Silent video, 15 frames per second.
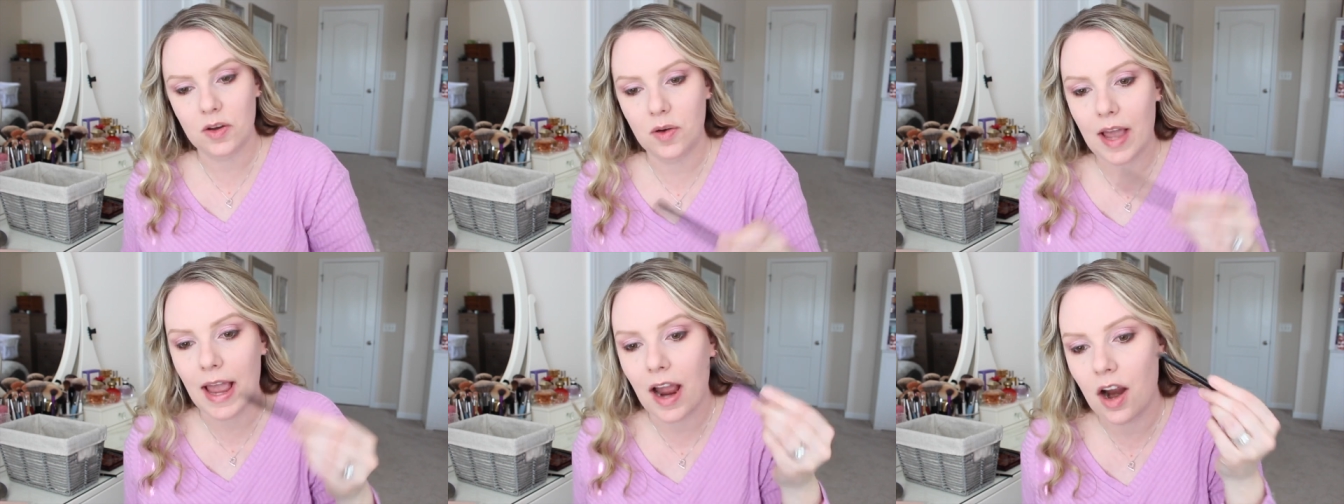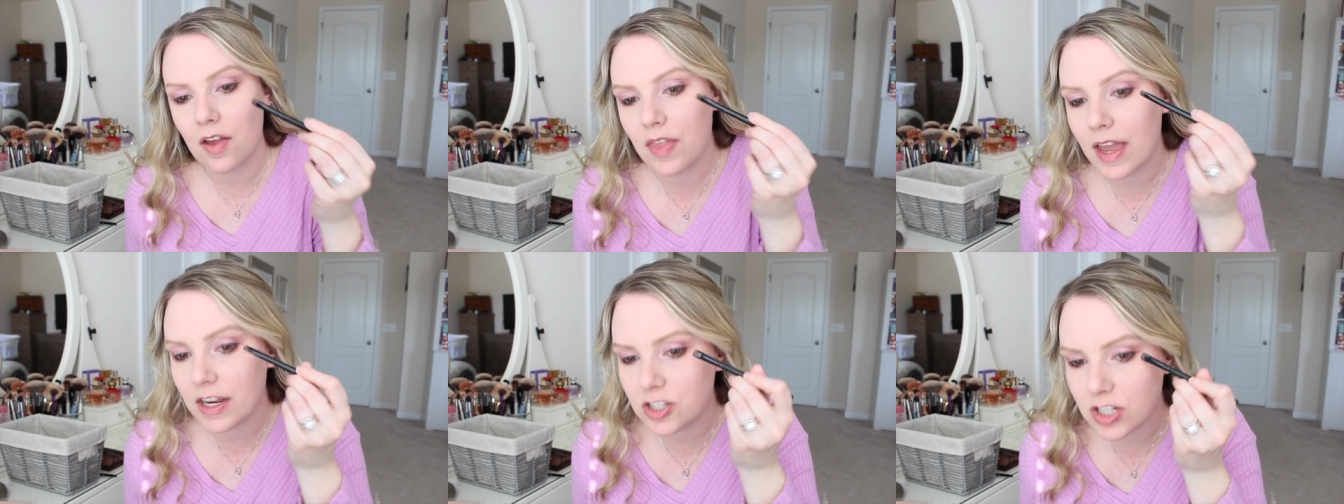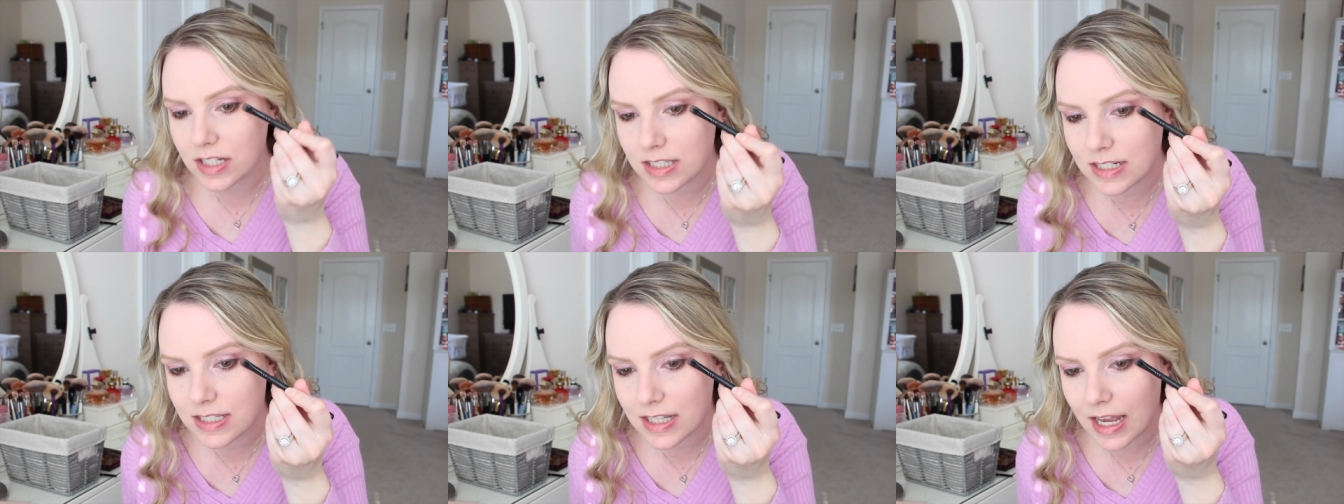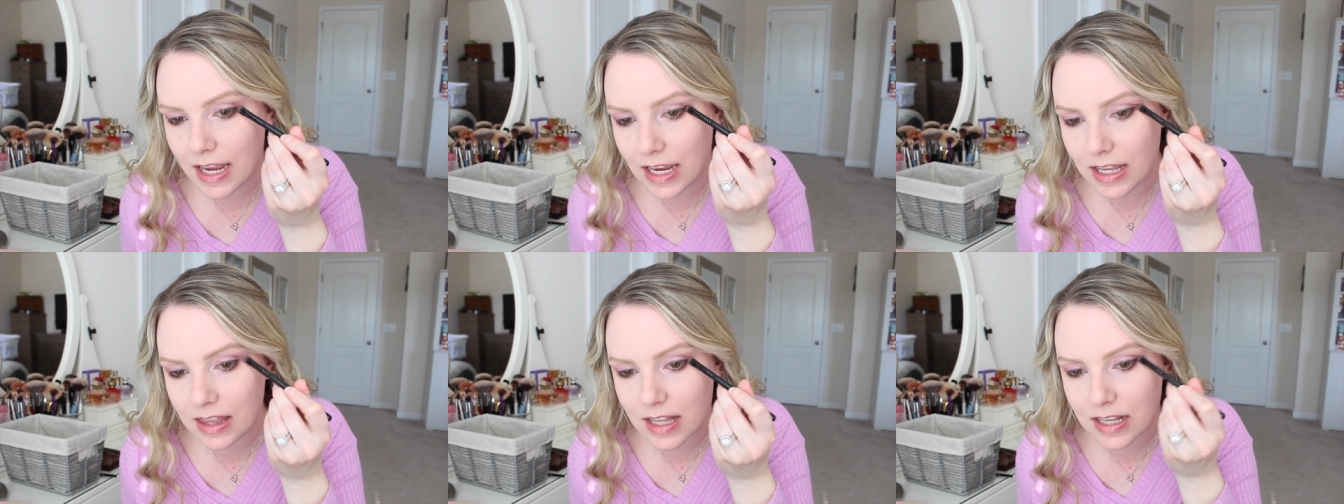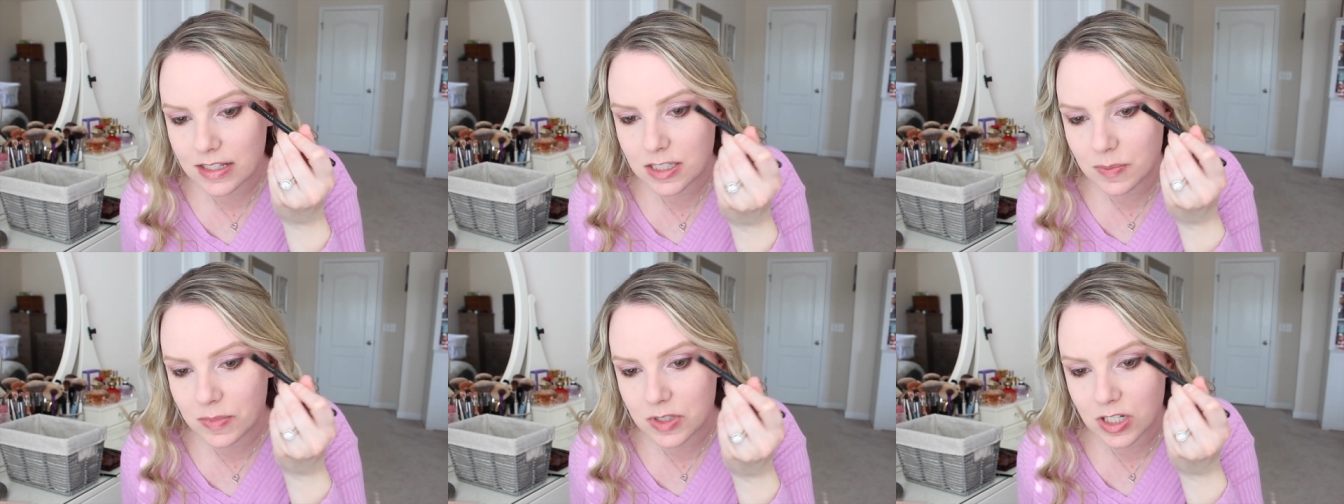okay, are they just saying
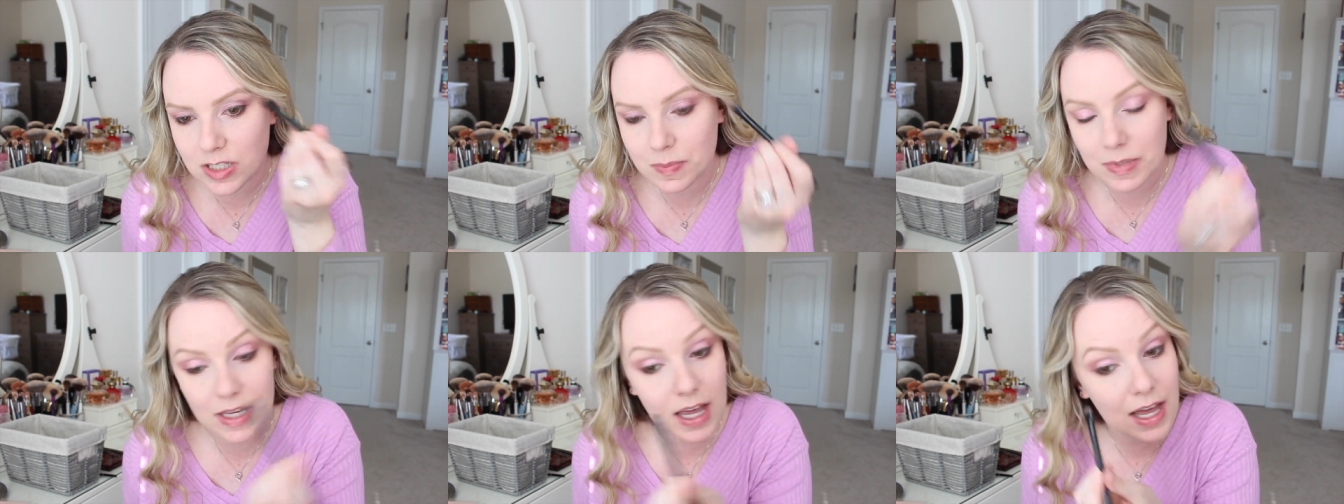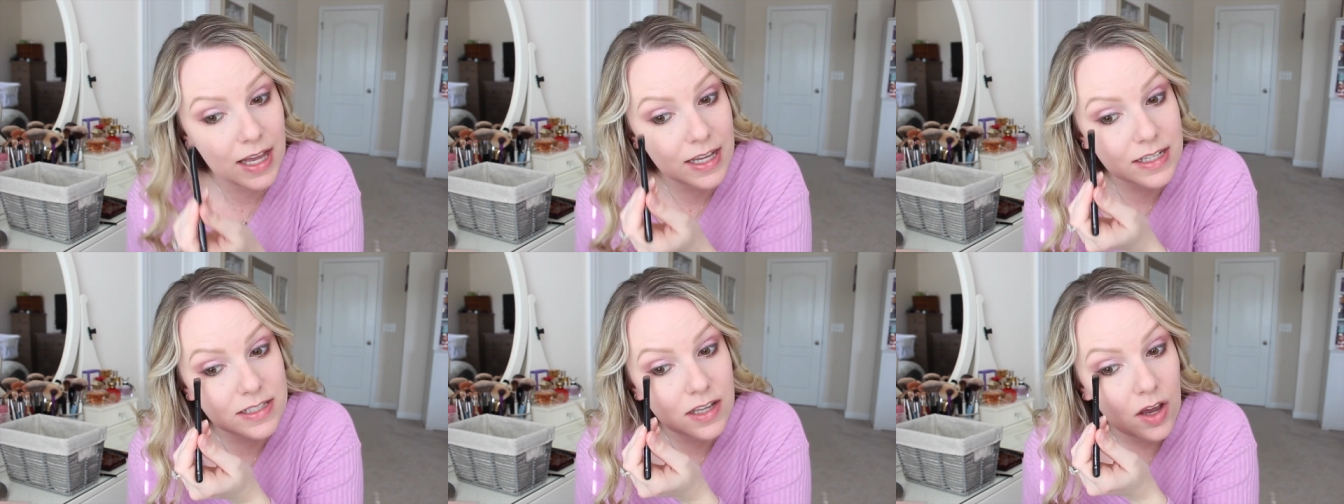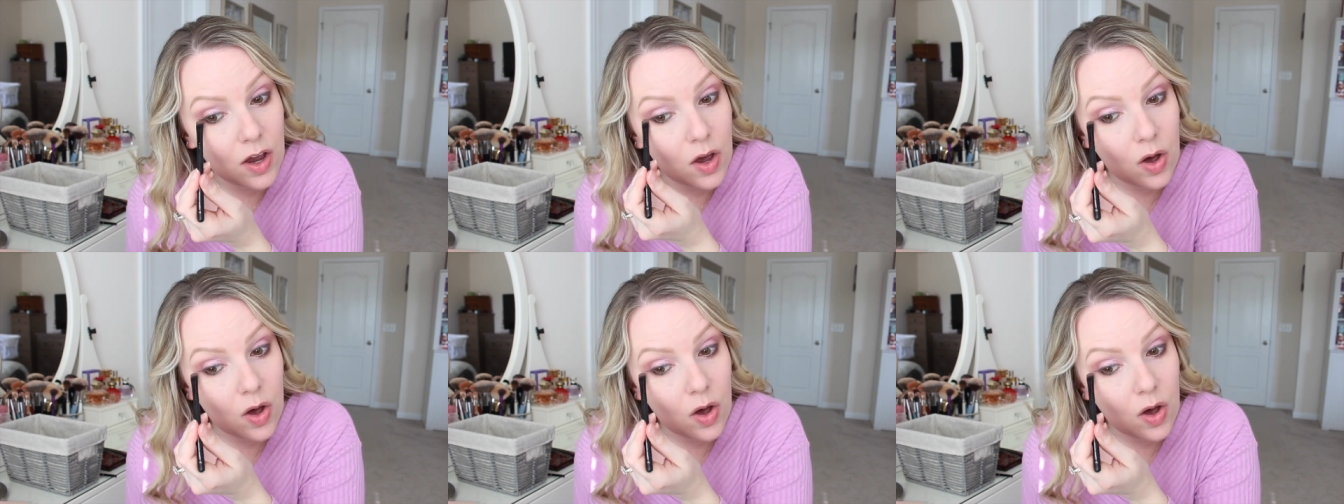this just because?